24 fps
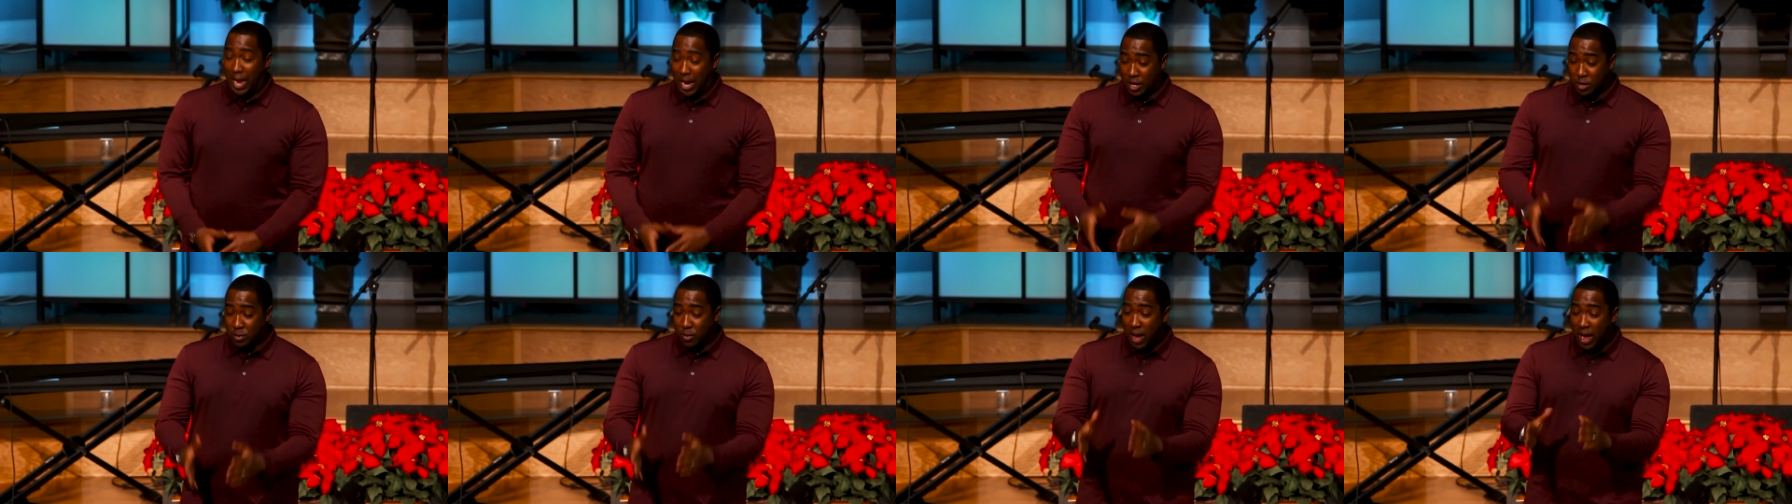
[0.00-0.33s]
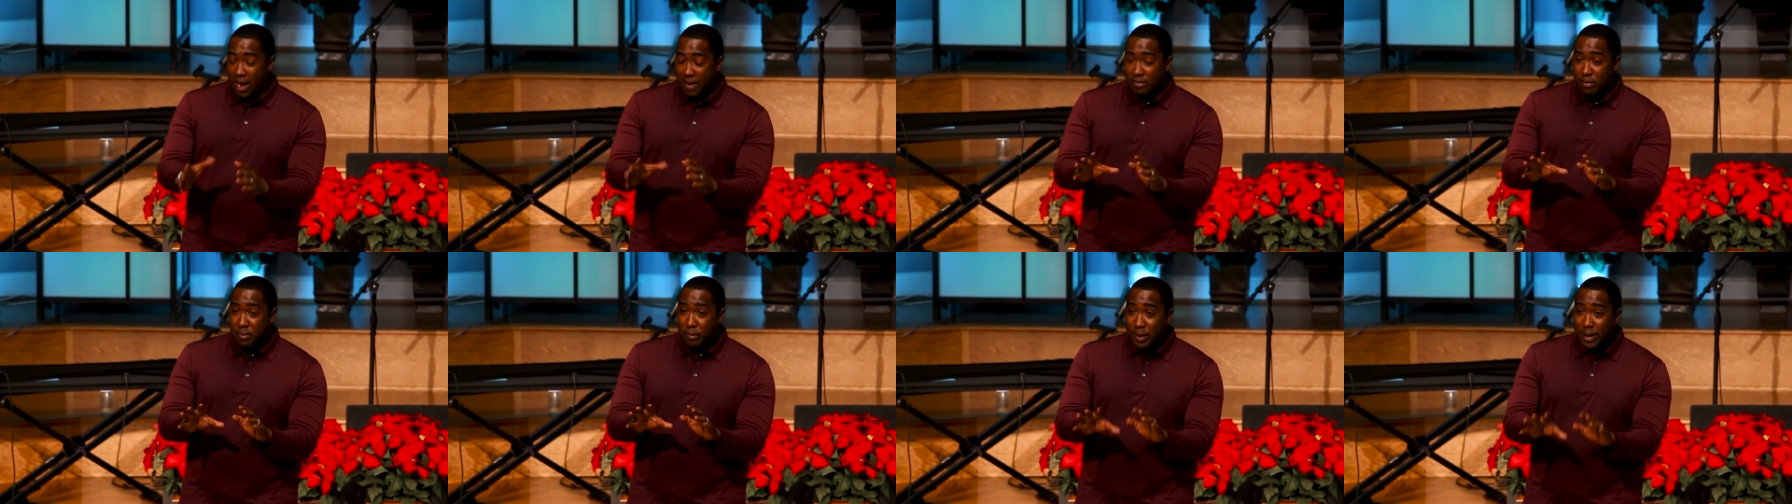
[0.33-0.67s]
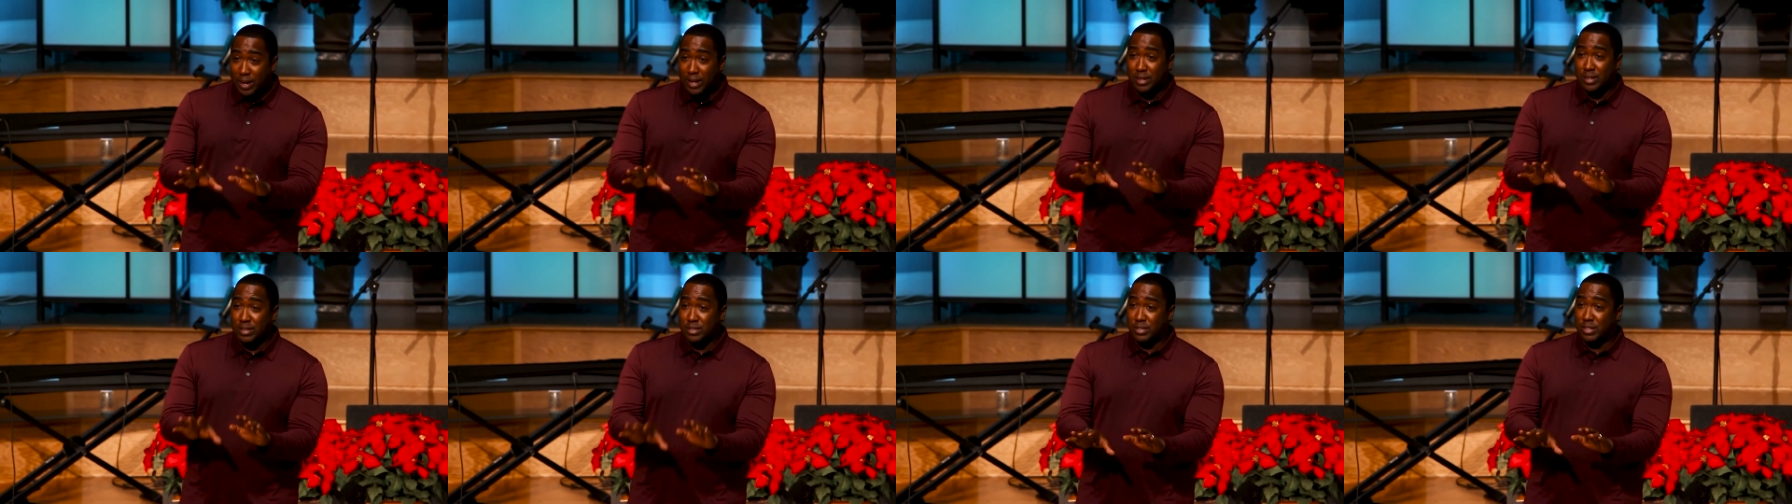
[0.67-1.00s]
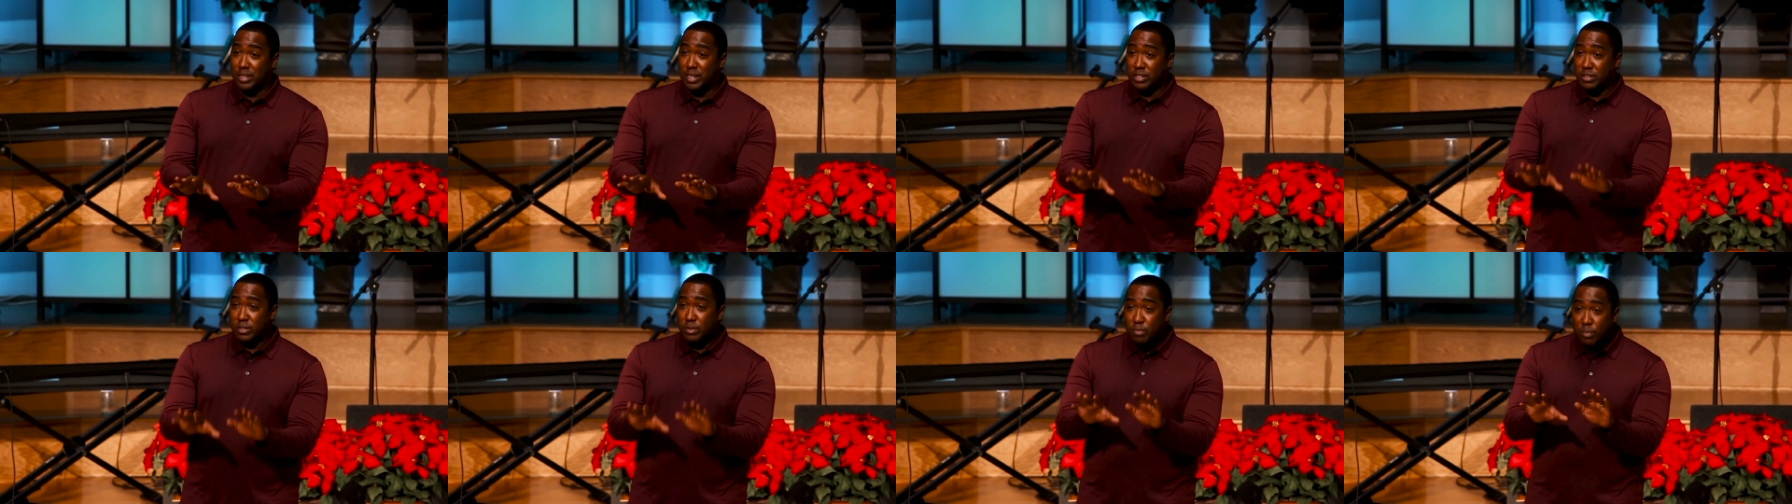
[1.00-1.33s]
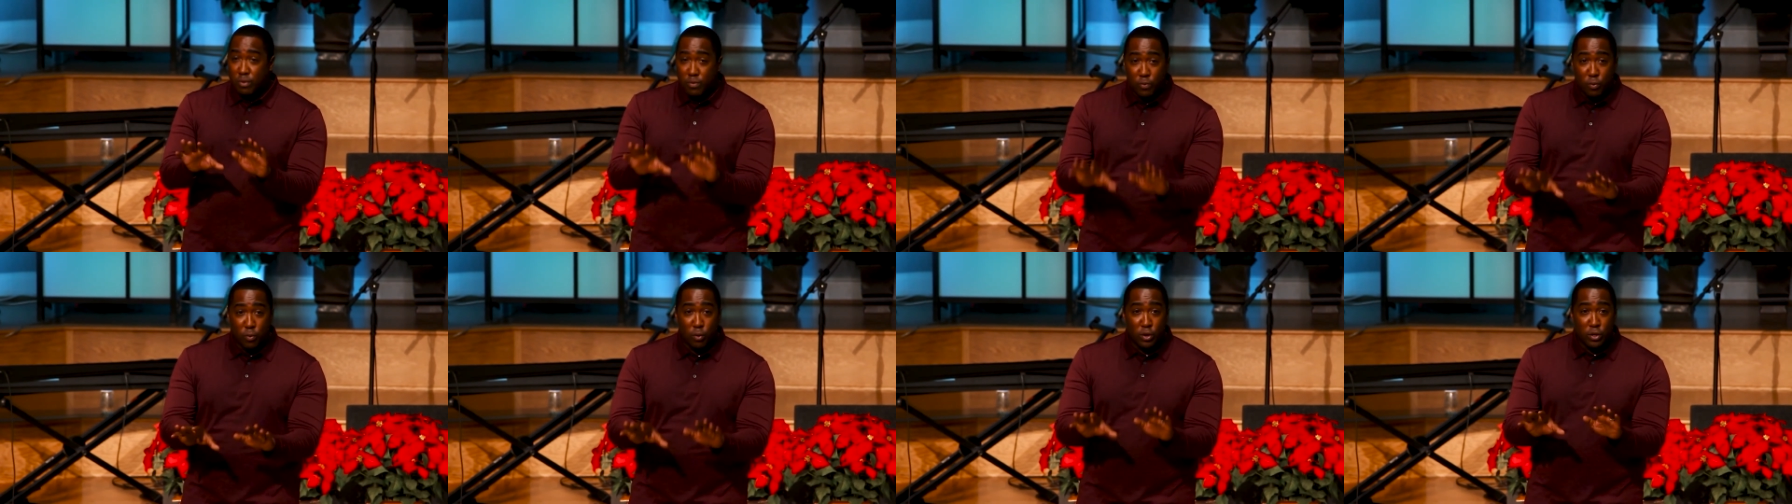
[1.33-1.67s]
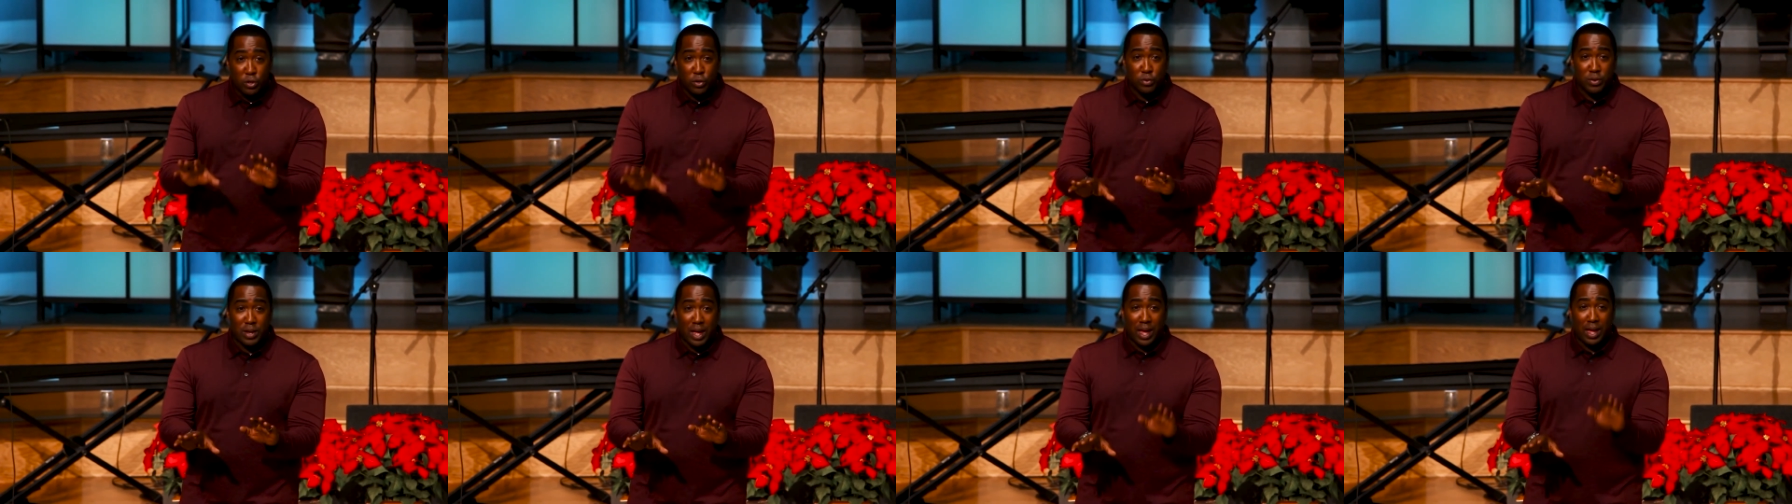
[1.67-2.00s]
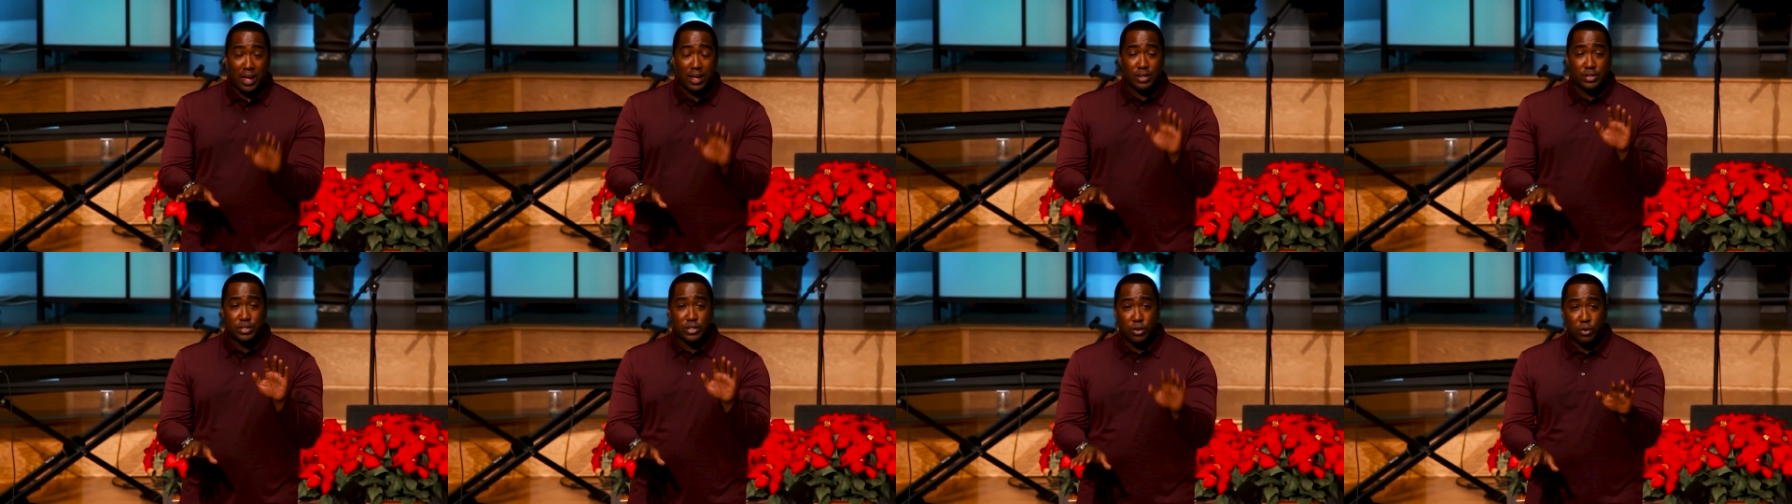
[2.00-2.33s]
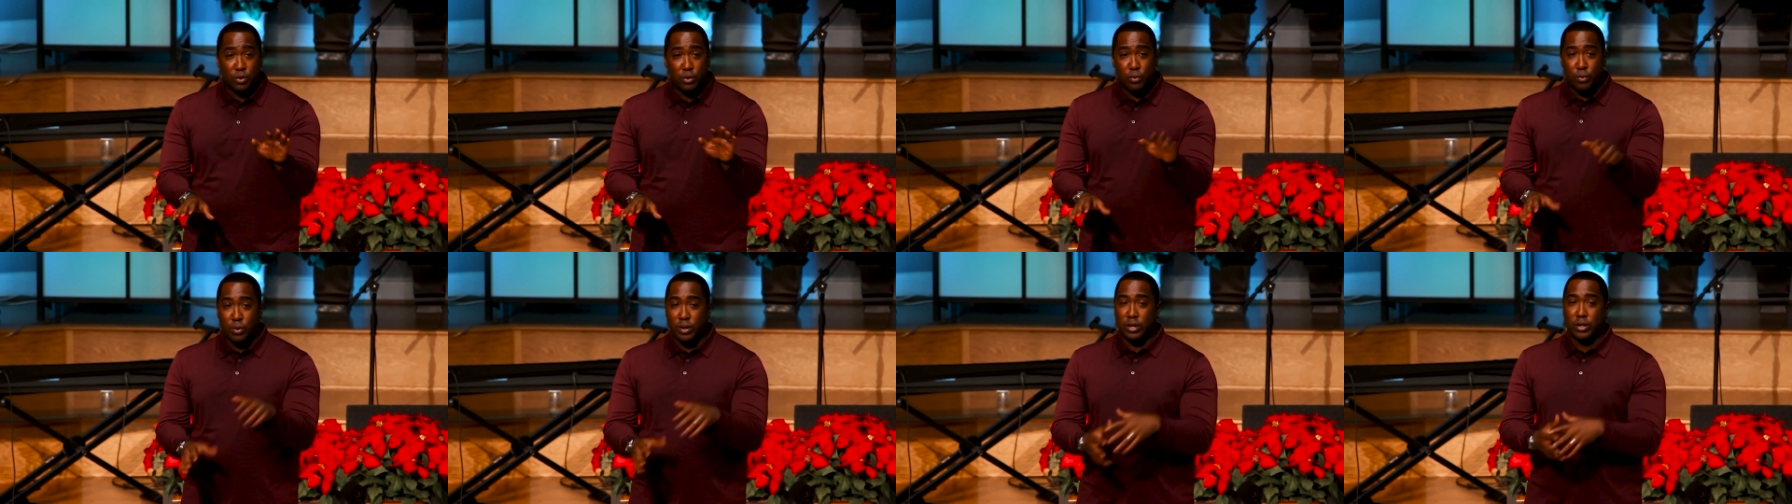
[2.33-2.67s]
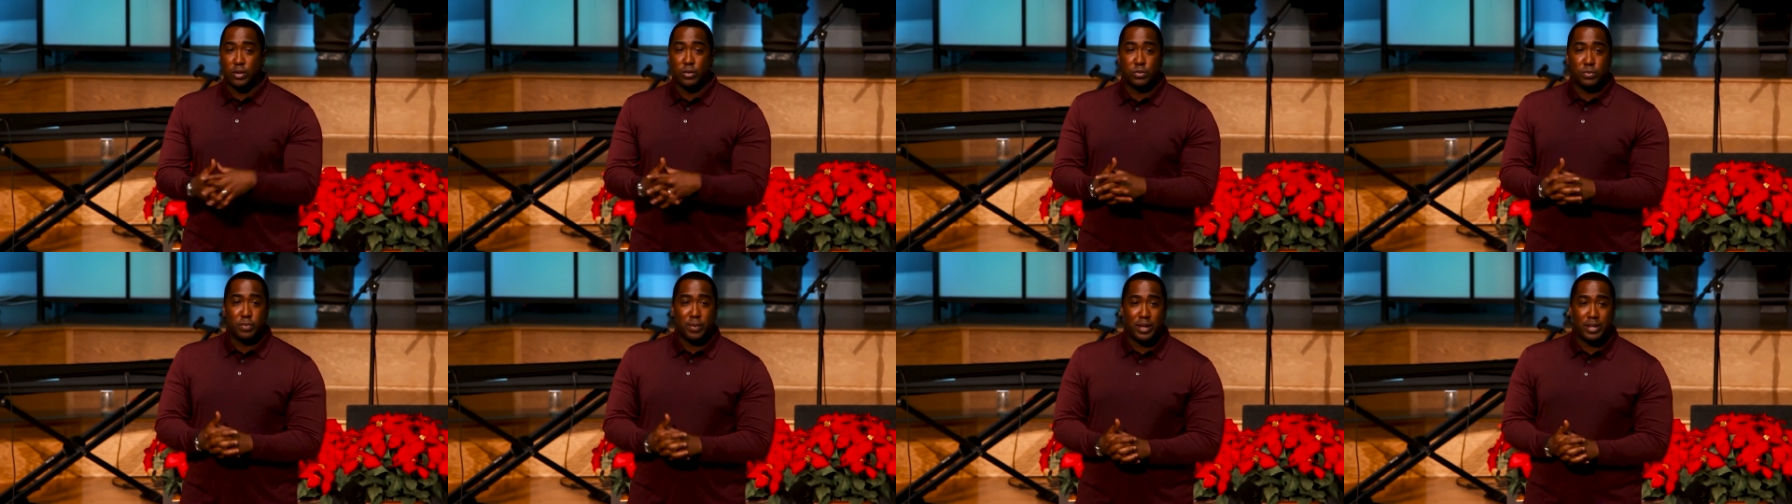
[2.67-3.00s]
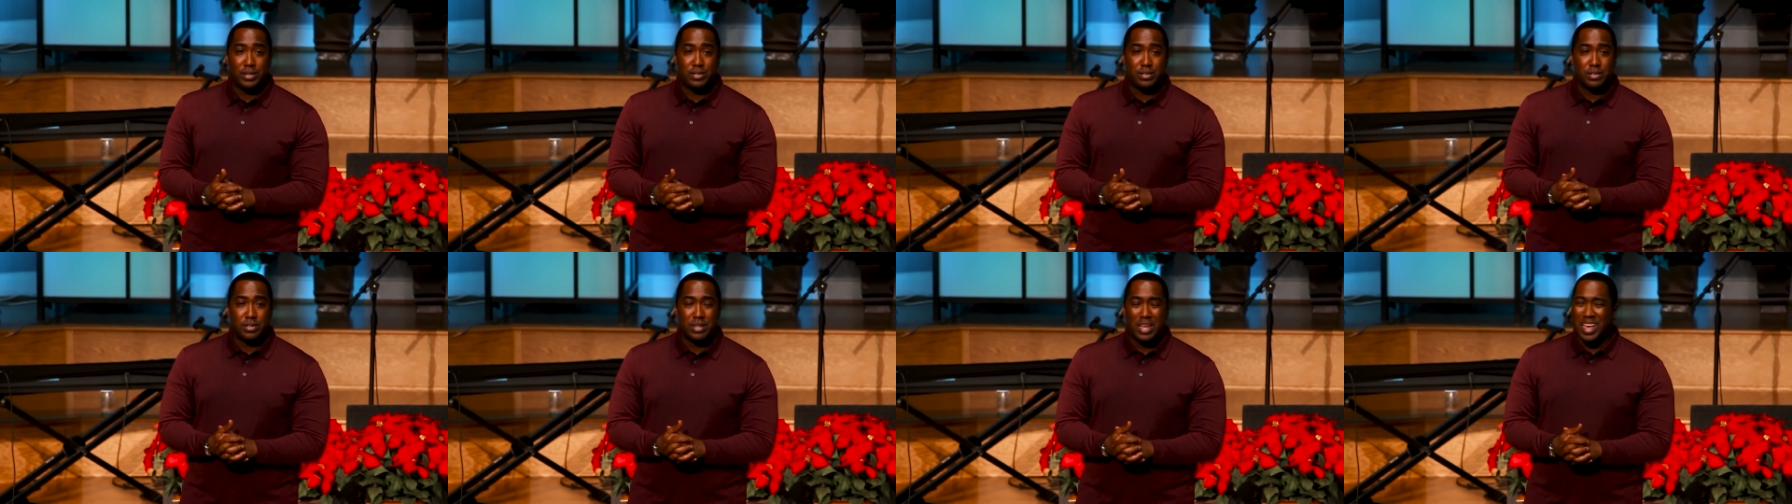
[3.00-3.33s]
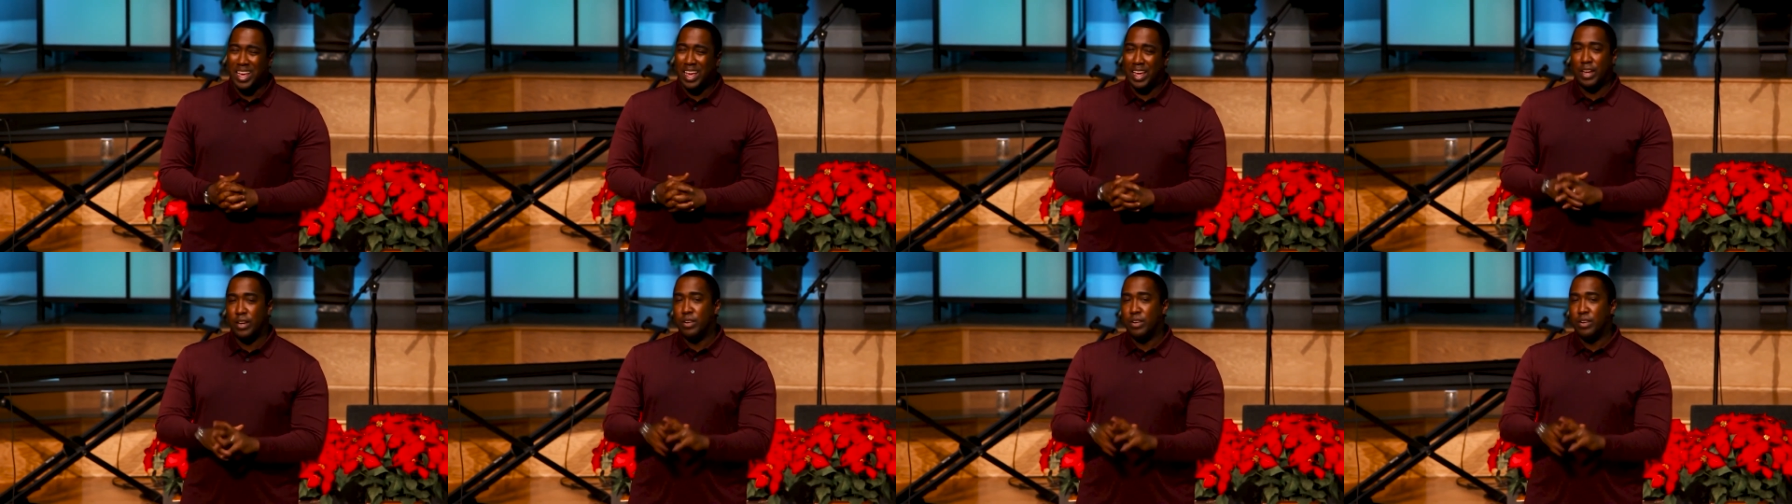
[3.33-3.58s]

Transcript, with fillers: And you have to make a decision before you die to go to one of those places.